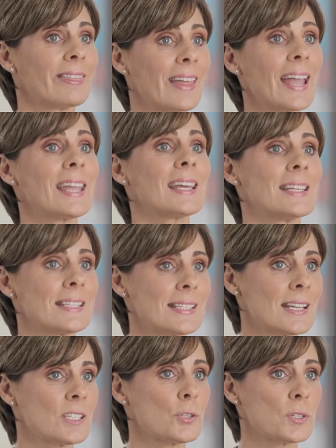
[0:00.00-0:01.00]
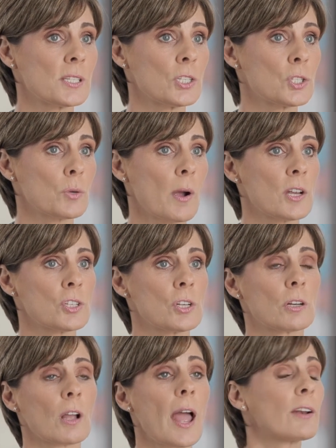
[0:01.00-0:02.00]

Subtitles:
they can assess your situation